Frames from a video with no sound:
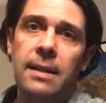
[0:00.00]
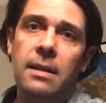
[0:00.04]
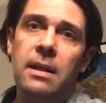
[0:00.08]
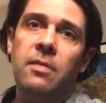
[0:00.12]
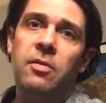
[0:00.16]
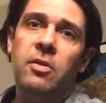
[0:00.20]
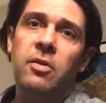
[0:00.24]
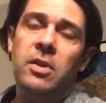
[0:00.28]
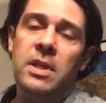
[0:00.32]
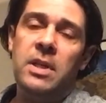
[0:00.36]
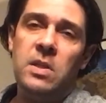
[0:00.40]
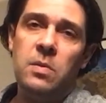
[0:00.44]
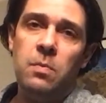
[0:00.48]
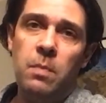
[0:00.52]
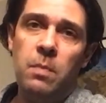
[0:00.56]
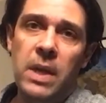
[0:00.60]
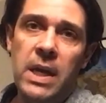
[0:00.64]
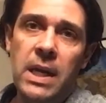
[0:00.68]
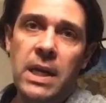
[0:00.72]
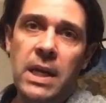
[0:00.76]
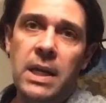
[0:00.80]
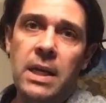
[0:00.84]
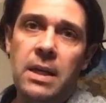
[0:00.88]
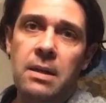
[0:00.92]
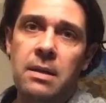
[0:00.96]
level is
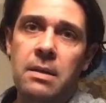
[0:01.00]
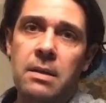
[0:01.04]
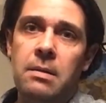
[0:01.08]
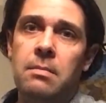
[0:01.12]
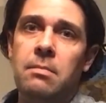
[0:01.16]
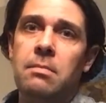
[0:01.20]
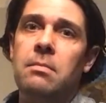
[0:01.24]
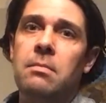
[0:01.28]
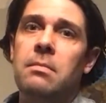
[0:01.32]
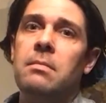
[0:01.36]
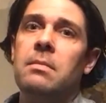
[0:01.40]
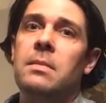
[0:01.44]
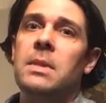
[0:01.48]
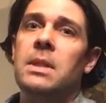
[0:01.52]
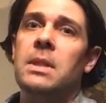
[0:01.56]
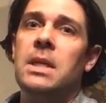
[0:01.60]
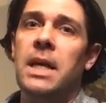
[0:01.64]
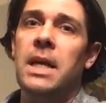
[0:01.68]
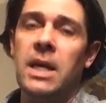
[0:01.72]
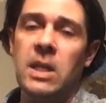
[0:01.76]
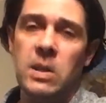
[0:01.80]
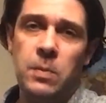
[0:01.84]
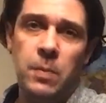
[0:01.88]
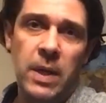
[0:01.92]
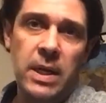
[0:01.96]
meeting
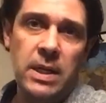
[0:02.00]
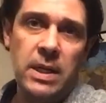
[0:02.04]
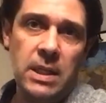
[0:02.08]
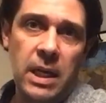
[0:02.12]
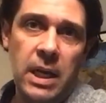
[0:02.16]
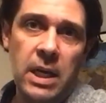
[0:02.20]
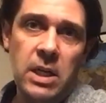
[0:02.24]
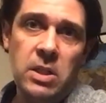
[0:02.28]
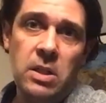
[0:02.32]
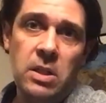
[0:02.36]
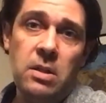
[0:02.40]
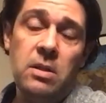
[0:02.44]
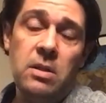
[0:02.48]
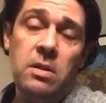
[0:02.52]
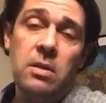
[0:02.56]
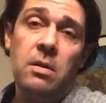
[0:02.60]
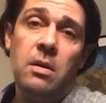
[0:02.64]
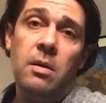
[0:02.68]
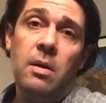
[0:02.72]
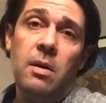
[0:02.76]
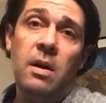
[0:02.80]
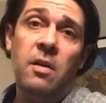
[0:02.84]
the expectations